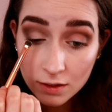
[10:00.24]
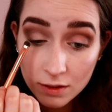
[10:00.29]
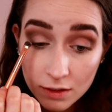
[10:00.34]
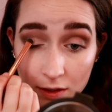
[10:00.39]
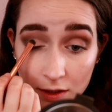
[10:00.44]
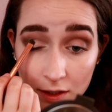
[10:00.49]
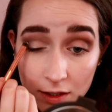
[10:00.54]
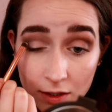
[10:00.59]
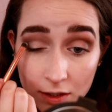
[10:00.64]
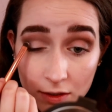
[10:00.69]

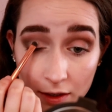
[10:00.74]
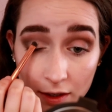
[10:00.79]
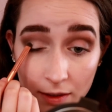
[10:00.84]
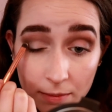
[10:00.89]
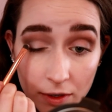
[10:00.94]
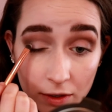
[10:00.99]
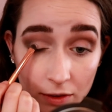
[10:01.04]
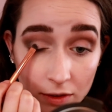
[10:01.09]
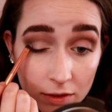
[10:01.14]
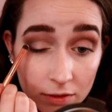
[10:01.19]
Just going
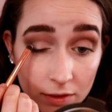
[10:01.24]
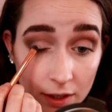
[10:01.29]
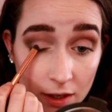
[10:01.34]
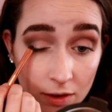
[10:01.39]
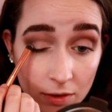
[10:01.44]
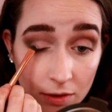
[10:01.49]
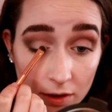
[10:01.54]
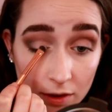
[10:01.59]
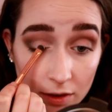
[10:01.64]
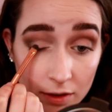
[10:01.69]
about
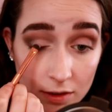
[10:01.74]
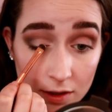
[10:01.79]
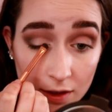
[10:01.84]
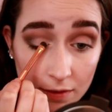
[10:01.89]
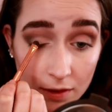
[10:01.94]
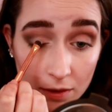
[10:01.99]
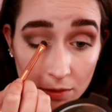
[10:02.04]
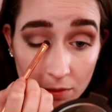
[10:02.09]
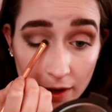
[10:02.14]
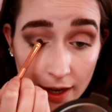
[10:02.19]
3/4 of
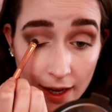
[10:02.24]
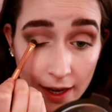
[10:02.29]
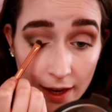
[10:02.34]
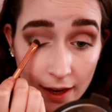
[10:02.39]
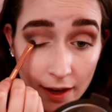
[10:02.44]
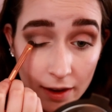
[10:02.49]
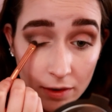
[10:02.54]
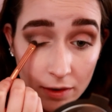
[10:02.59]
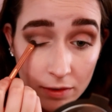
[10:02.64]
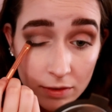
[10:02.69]
the way
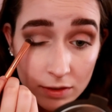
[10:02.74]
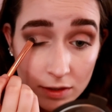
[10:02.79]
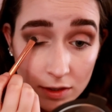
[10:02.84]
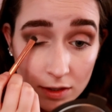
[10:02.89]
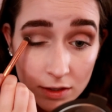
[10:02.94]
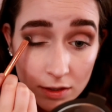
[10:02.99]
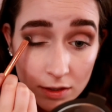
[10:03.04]
out,